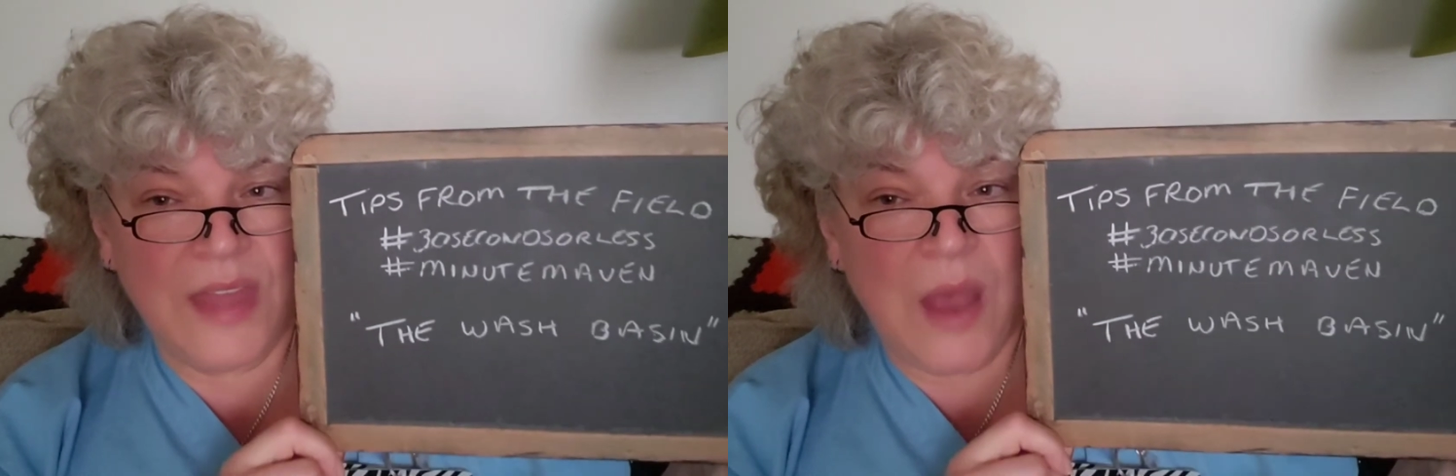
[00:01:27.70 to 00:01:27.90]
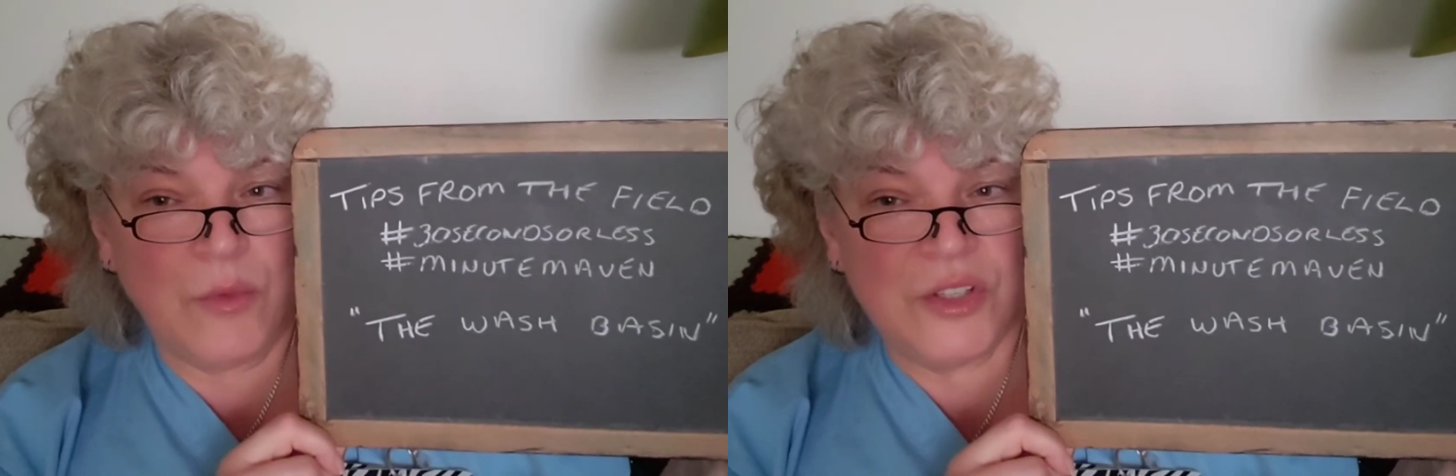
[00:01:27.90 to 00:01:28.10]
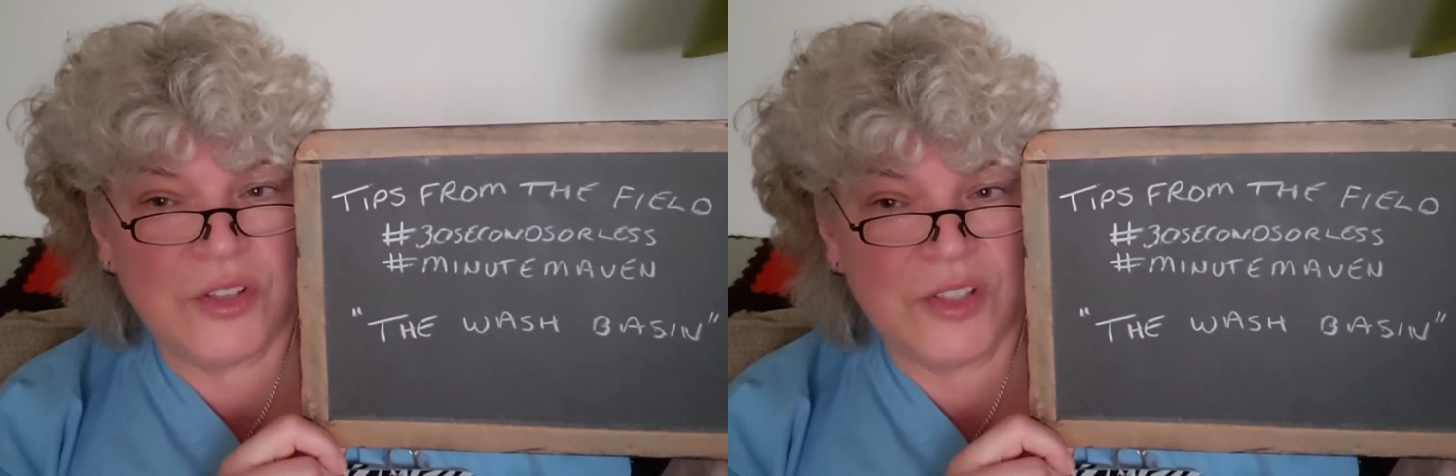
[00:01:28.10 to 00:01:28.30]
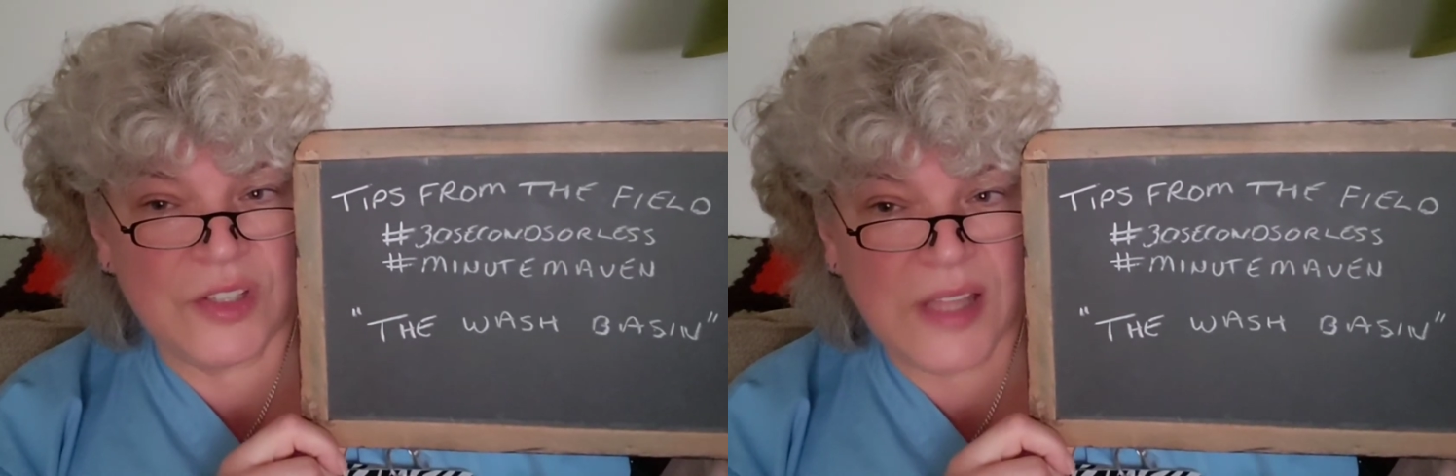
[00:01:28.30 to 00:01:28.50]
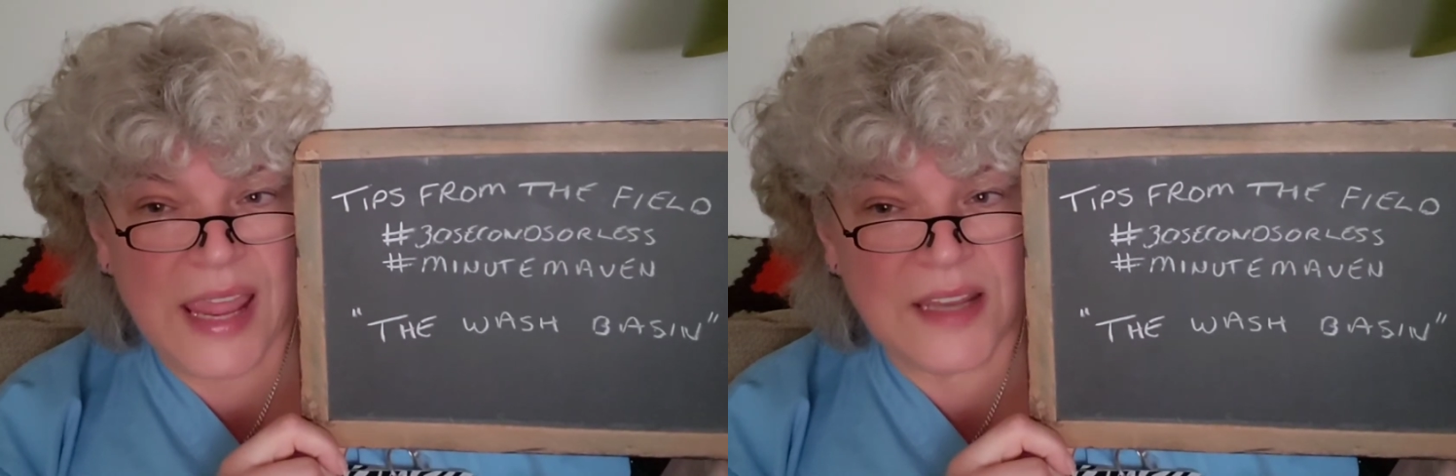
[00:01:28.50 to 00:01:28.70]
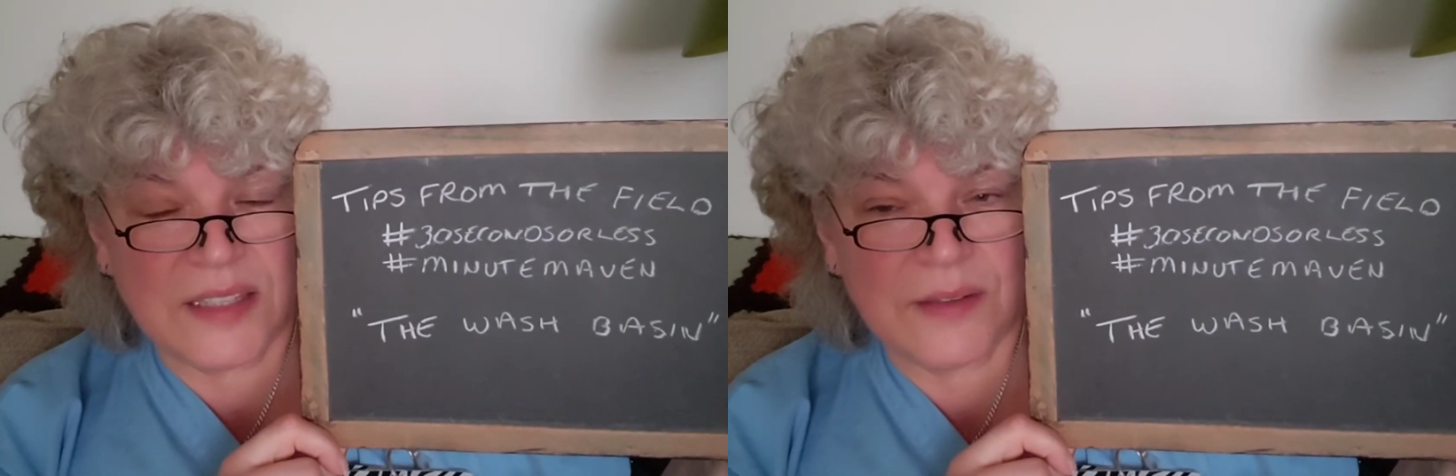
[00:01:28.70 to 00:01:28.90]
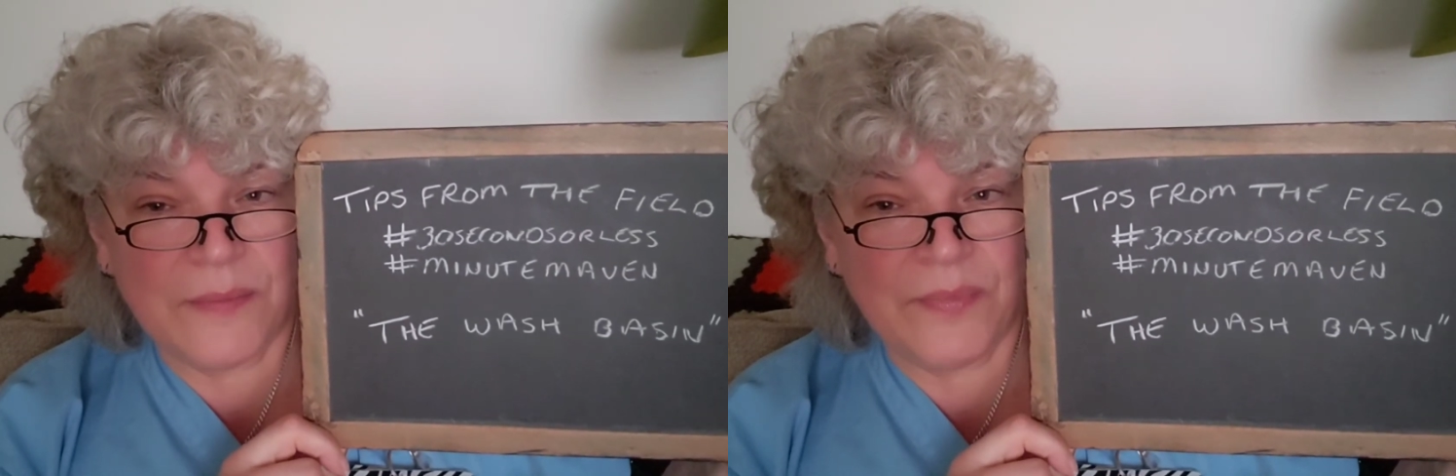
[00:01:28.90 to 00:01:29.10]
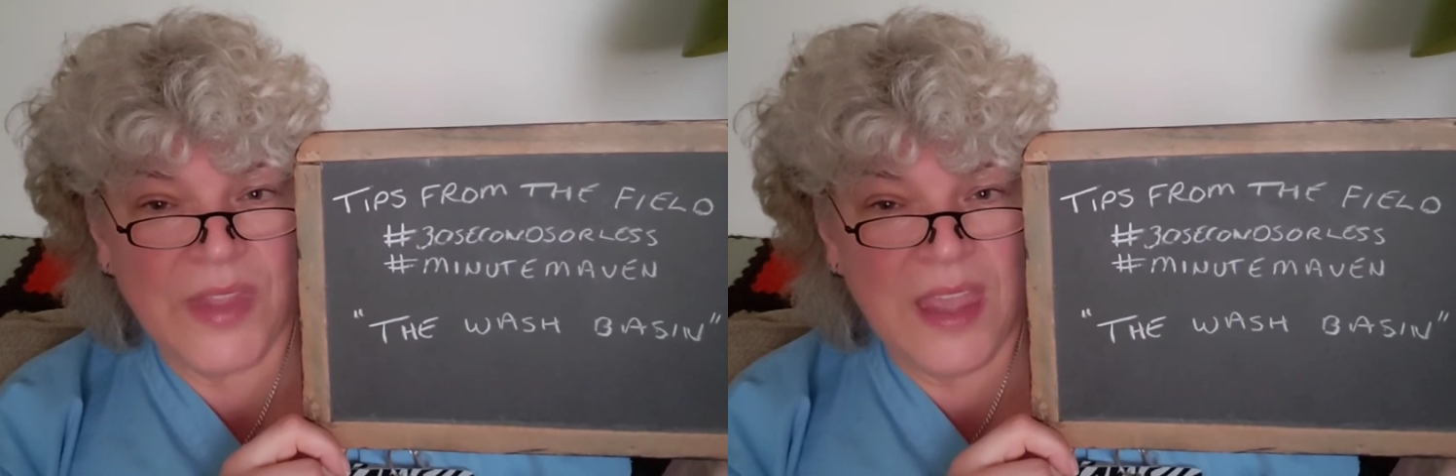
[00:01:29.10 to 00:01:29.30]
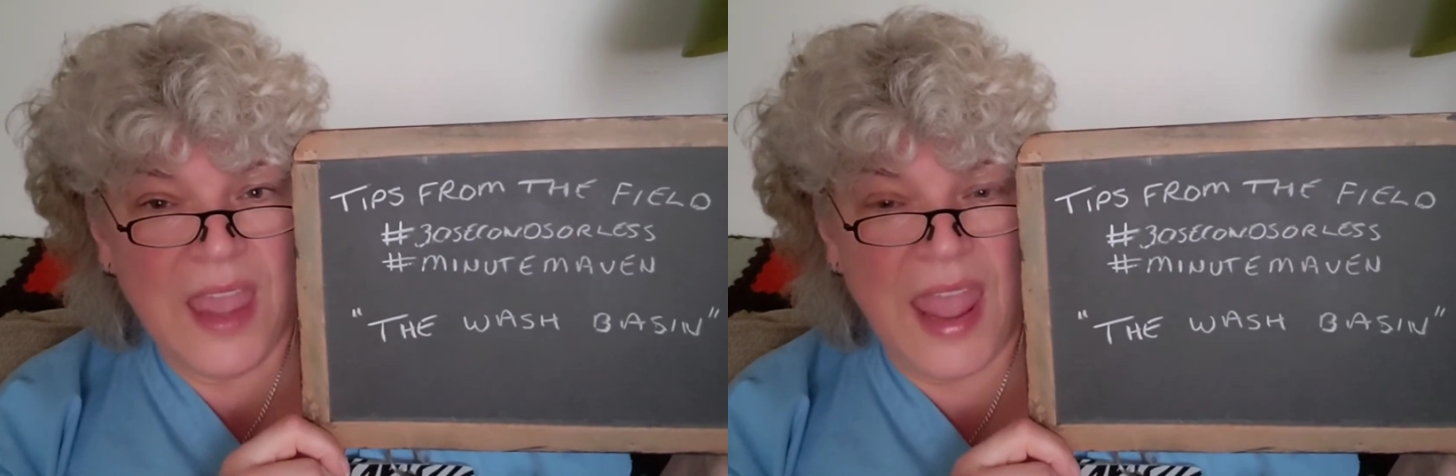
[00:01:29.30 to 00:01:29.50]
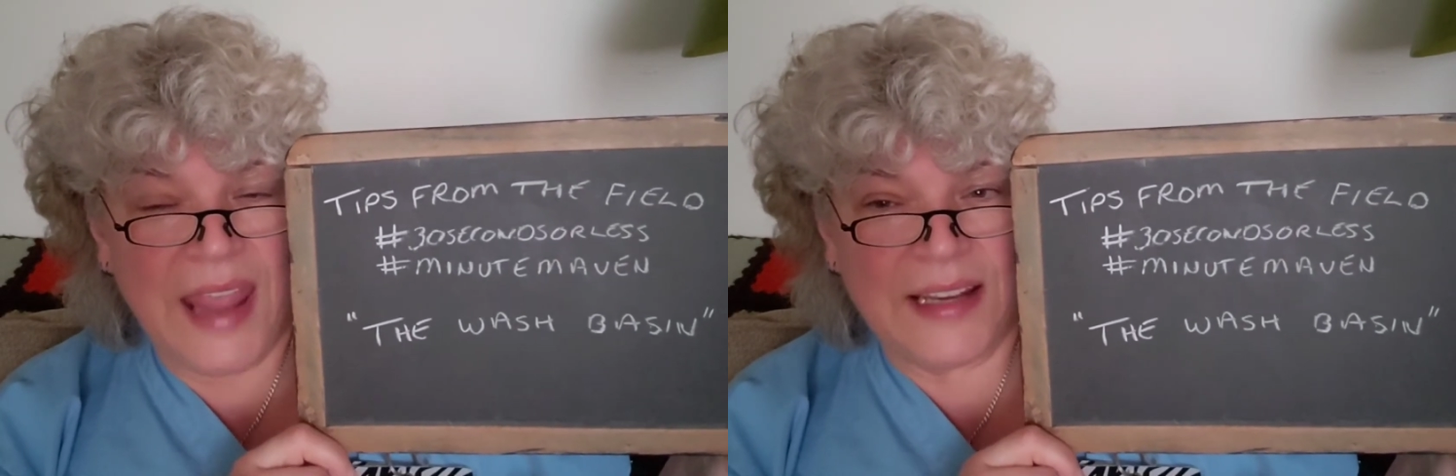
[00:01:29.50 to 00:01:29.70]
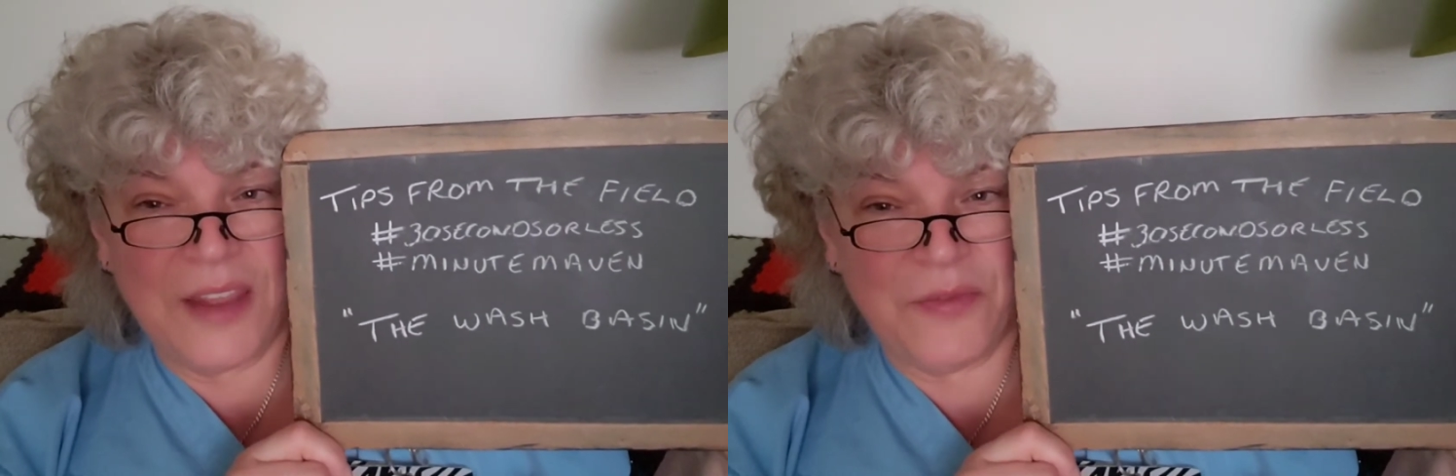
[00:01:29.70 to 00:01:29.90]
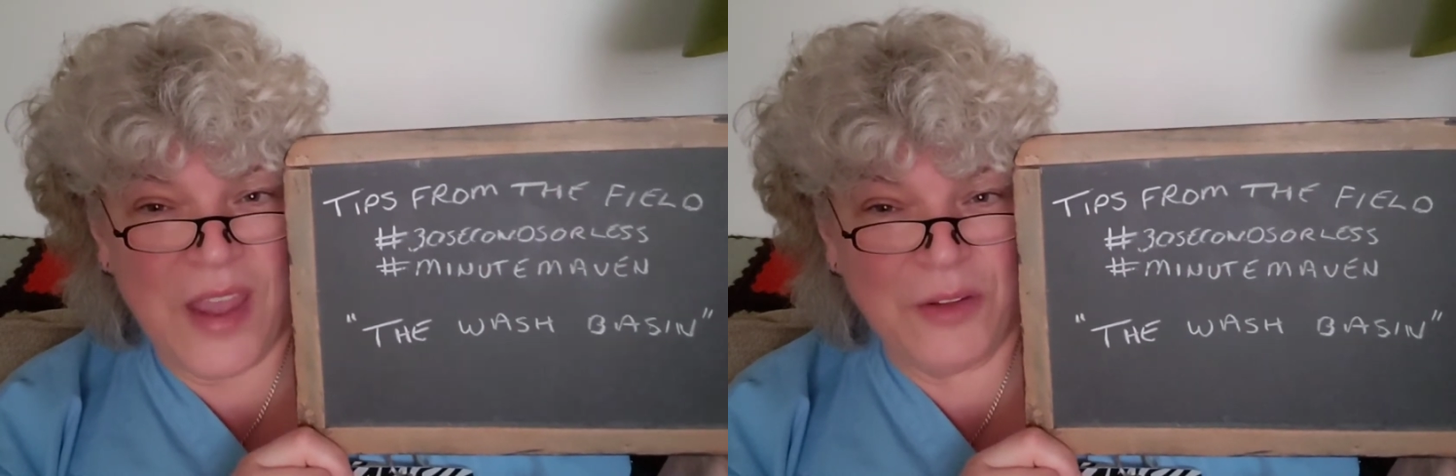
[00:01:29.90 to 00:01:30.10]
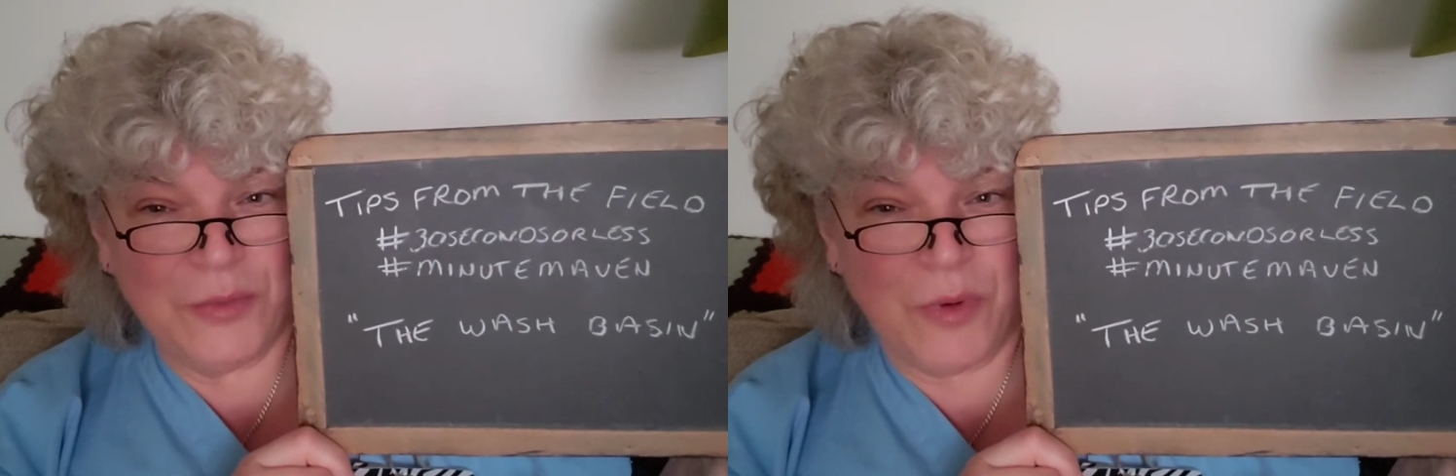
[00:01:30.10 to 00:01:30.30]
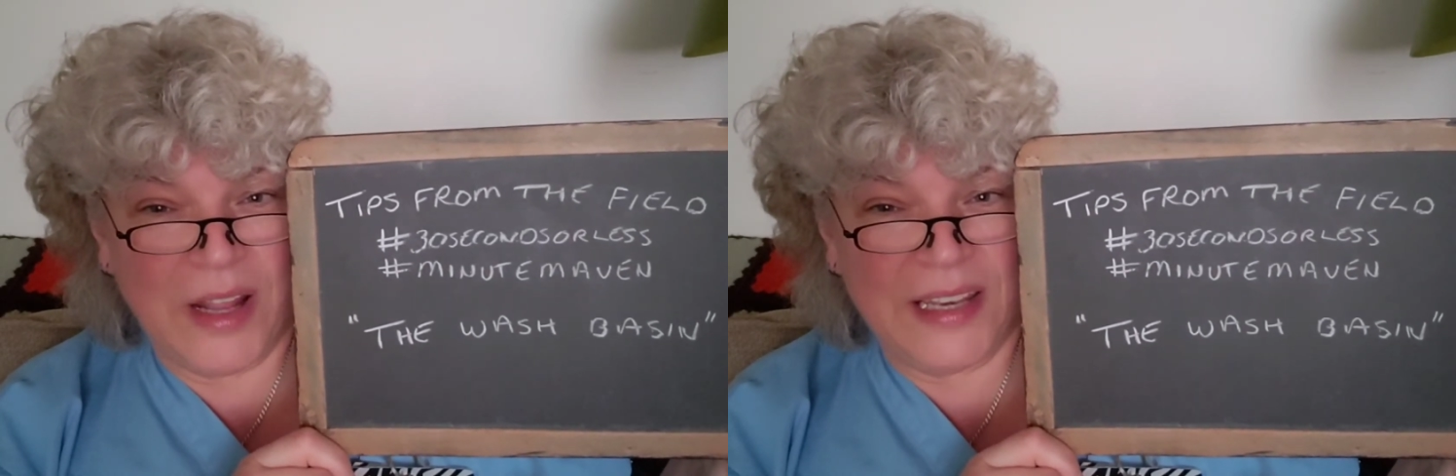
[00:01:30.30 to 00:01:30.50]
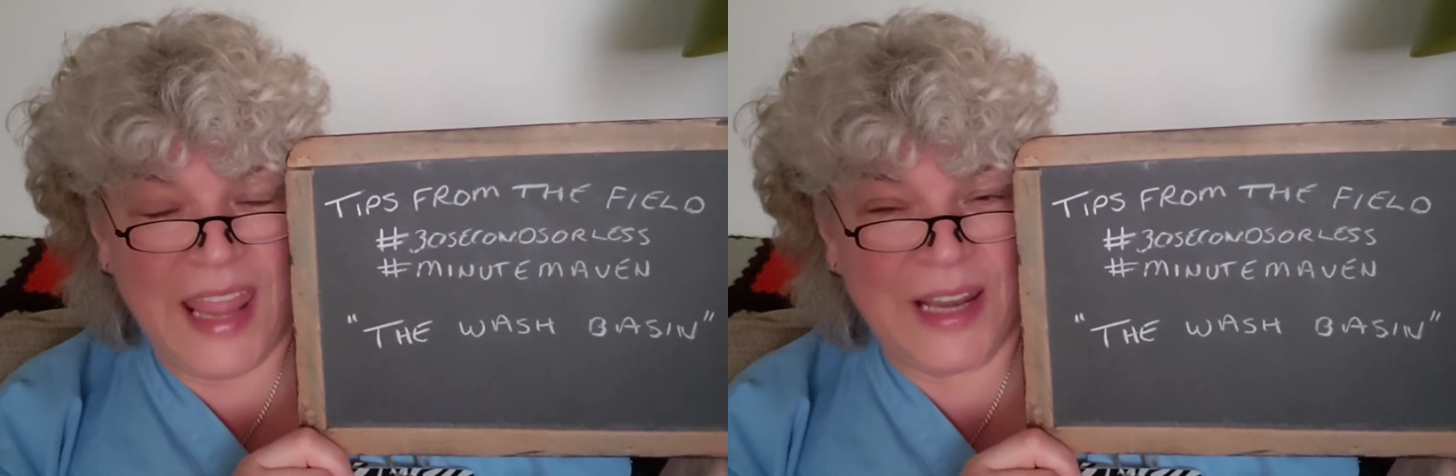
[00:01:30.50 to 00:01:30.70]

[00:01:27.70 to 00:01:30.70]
that was your slate. And I found one,